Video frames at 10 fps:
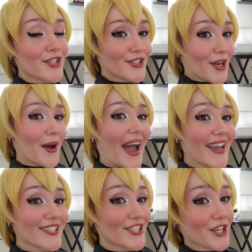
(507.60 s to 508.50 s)
So
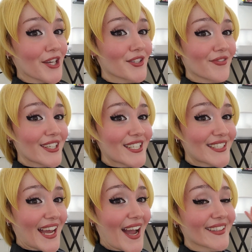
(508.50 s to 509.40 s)
I just finished
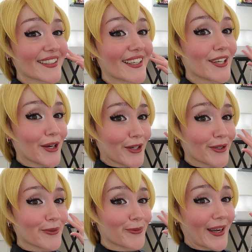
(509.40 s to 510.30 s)
styling her
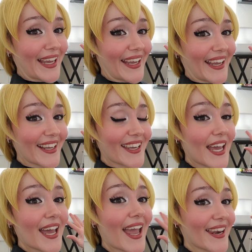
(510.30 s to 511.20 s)
wig,
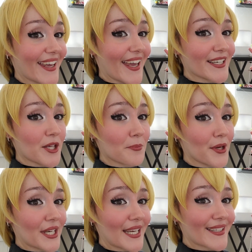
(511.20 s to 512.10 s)
and I ended up
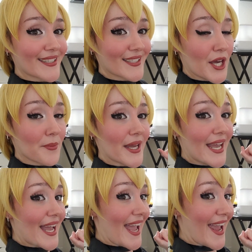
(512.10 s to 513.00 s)
putting some
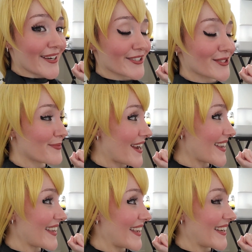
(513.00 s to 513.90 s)

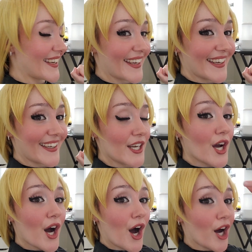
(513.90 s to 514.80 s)
hairspray in it
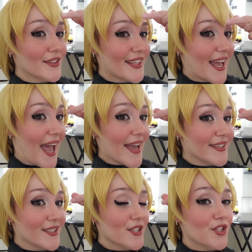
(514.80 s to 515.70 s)
on the
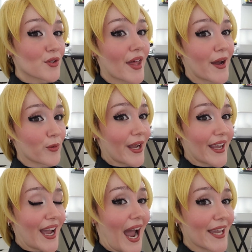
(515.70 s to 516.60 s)
ends so that
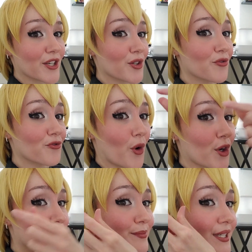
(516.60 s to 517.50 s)
way I could
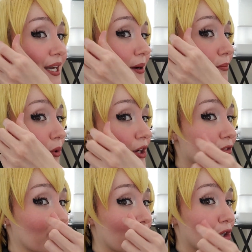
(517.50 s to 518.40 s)
form more of a
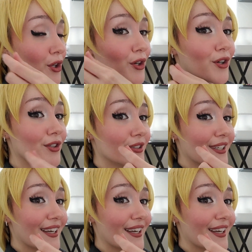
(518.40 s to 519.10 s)
curl